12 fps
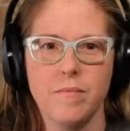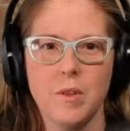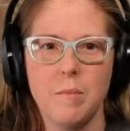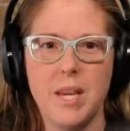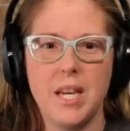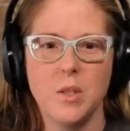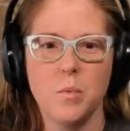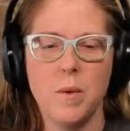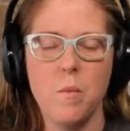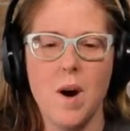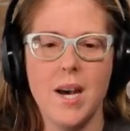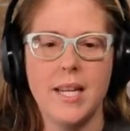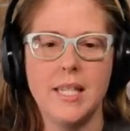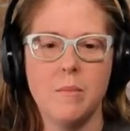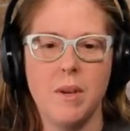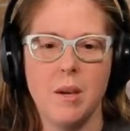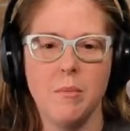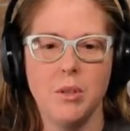because we want it to
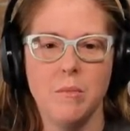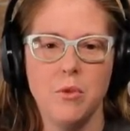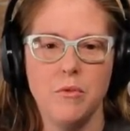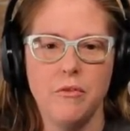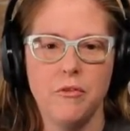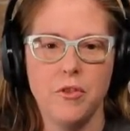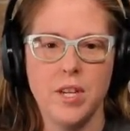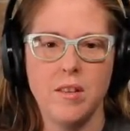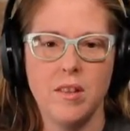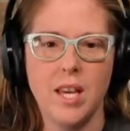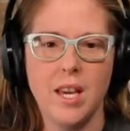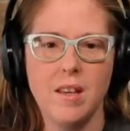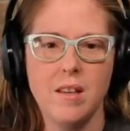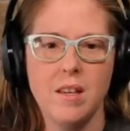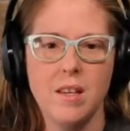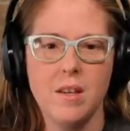be able to move freely